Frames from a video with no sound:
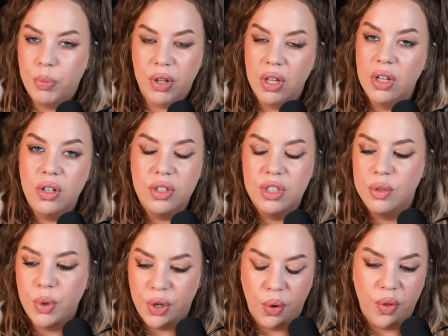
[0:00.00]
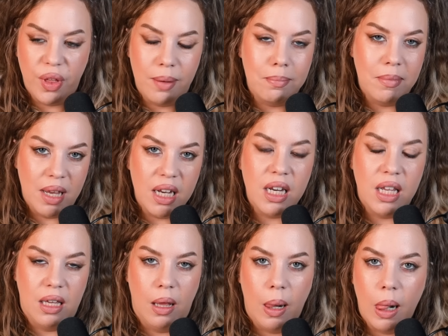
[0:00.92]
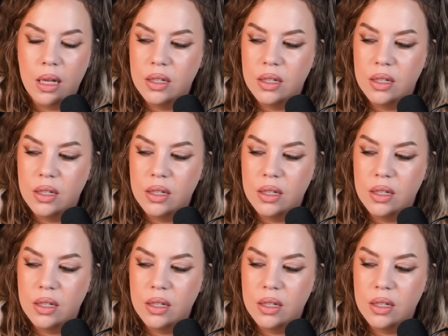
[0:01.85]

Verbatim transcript: But little did we know that many